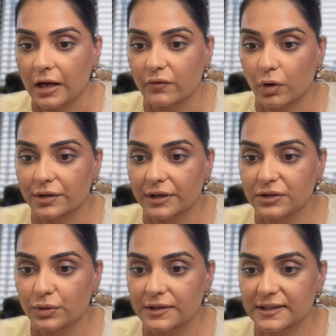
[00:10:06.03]
already
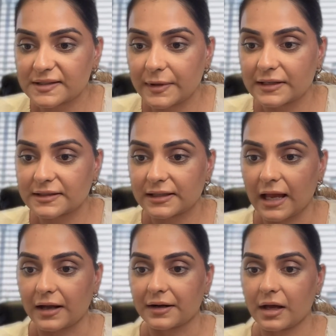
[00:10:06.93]
2 years experience in
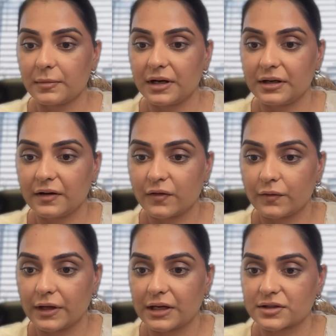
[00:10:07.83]
Canada. I'm in India for
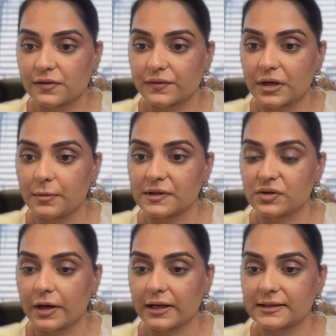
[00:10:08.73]
a vacation of 3
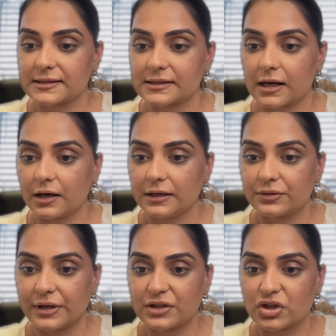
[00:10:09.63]
months, so I can start
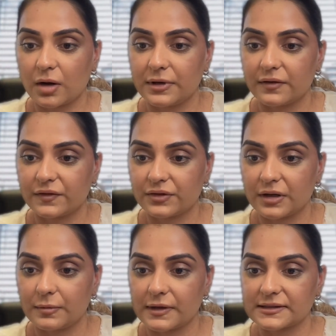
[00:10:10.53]
trade job here for
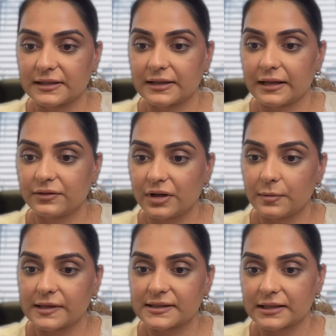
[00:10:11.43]
3 months and then 3
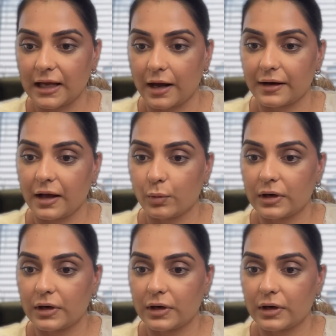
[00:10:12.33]
months in Canada.